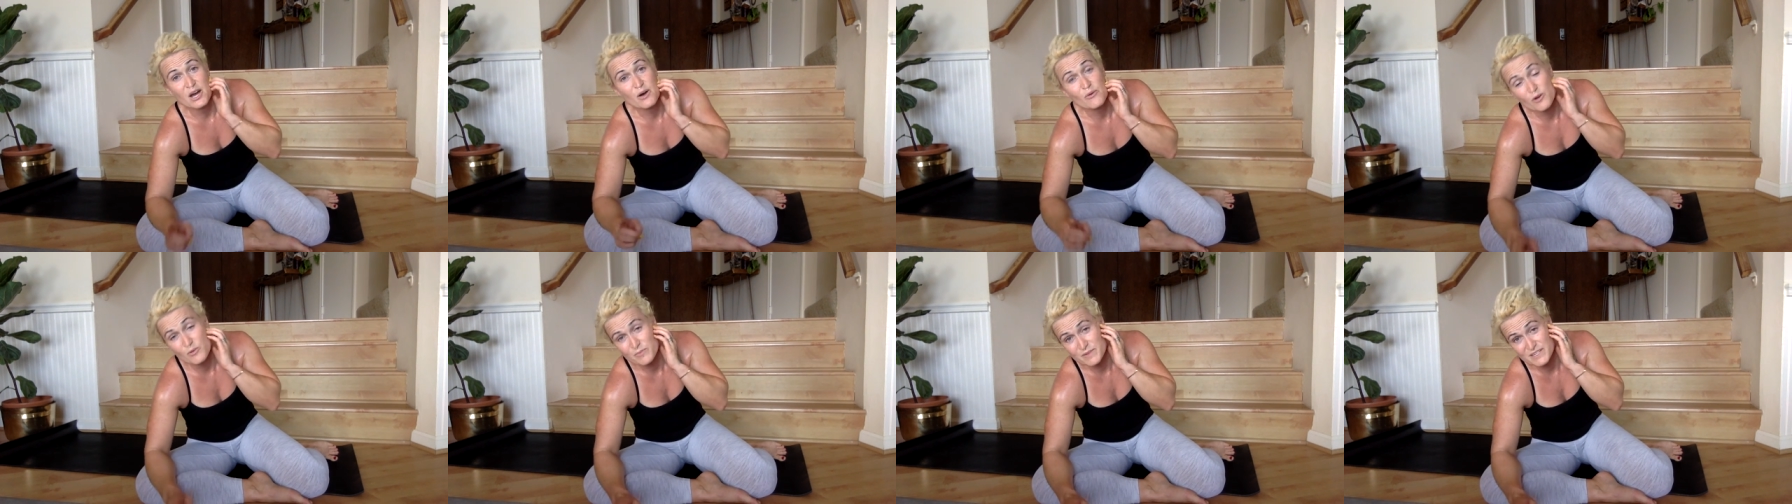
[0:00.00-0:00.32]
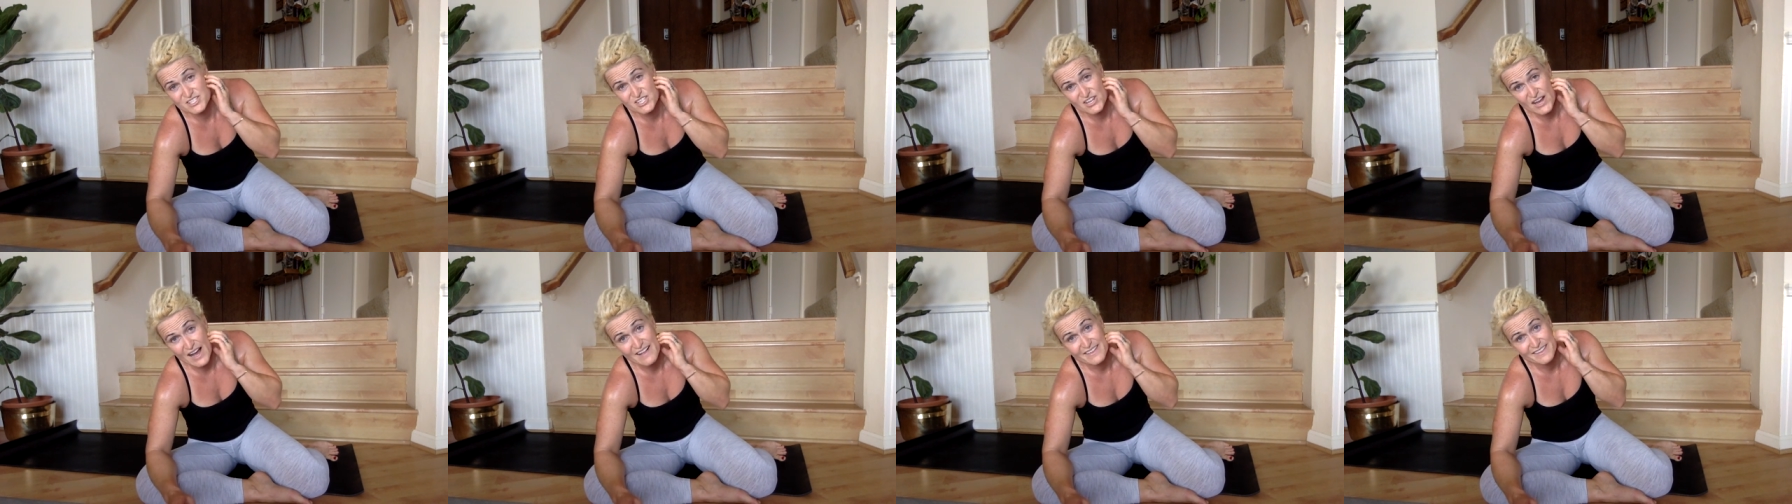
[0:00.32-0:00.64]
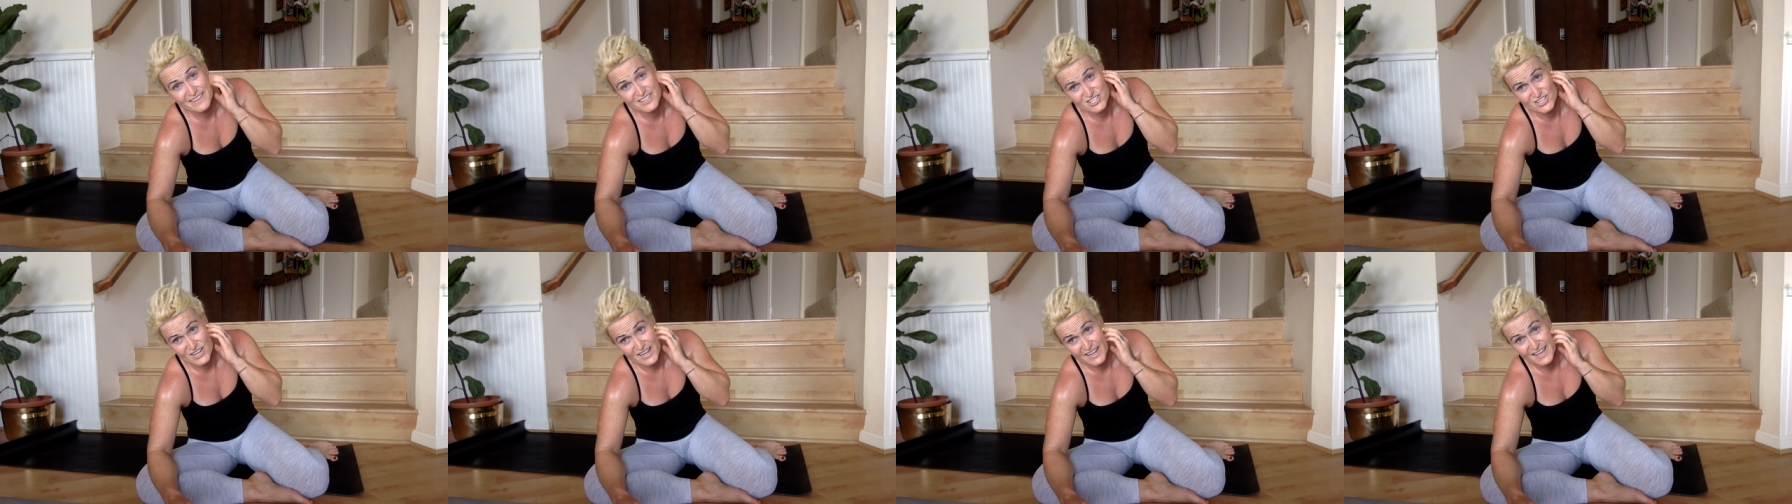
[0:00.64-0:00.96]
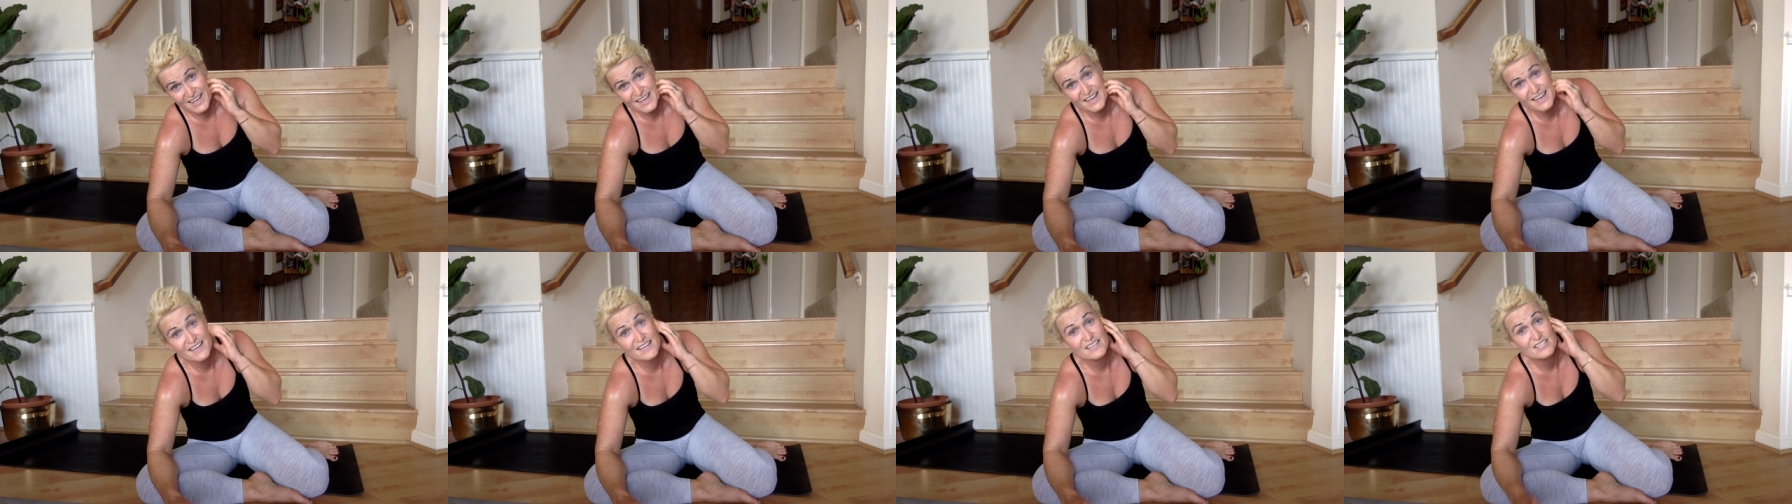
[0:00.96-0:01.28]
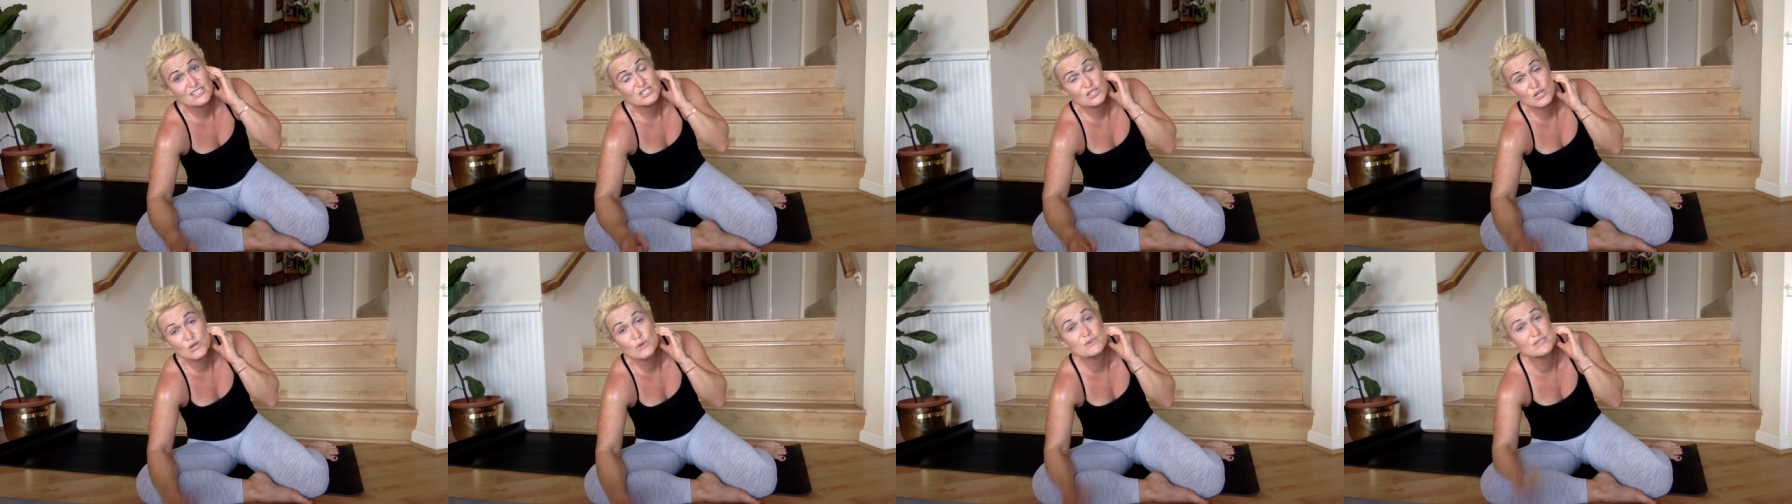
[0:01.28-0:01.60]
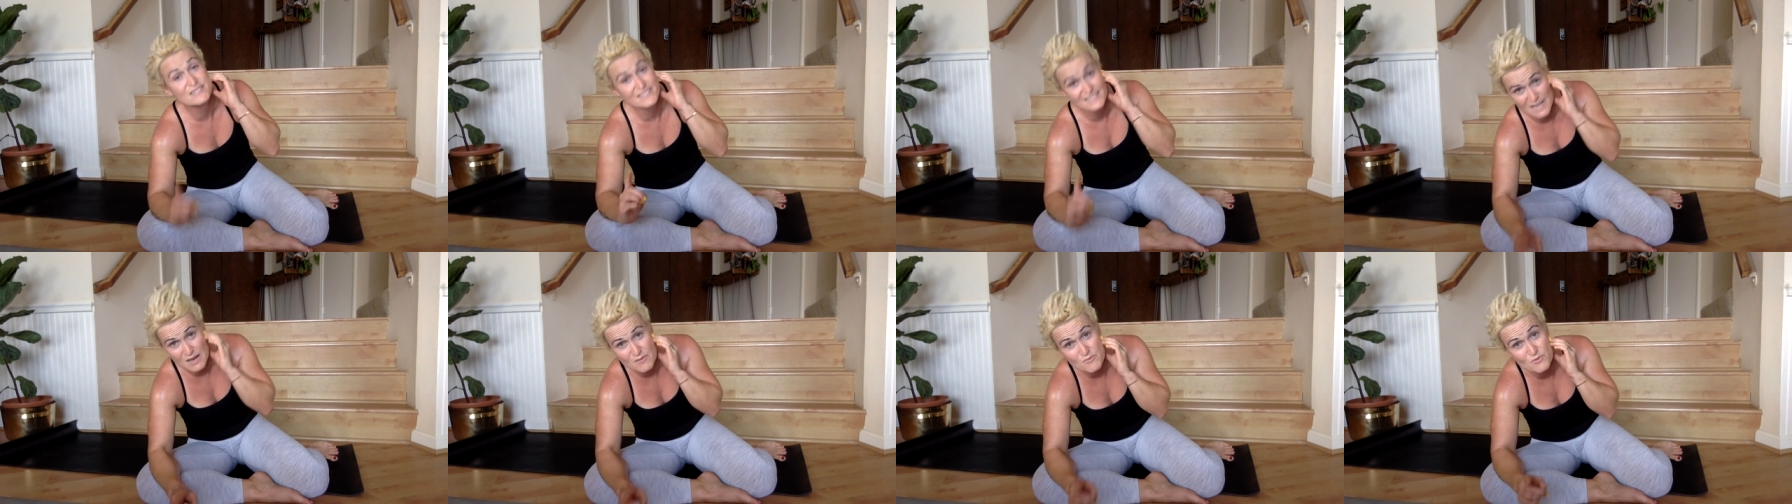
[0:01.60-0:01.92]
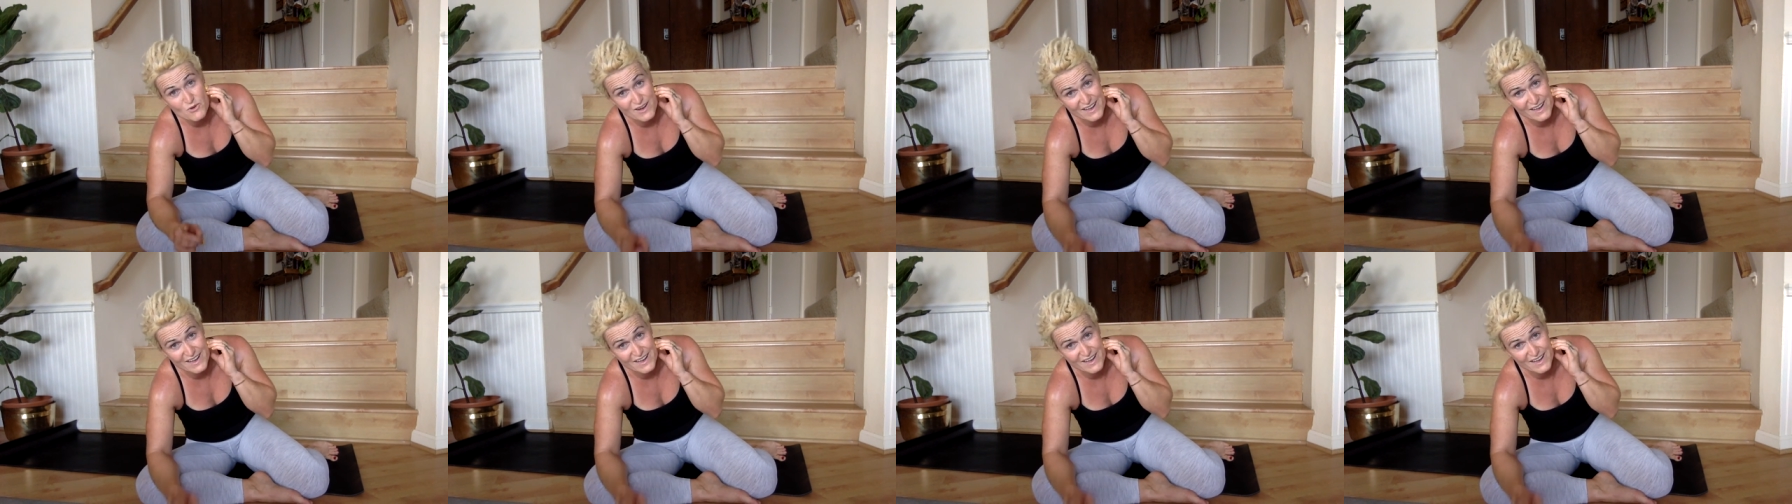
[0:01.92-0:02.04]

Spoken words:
that I know will be challenging to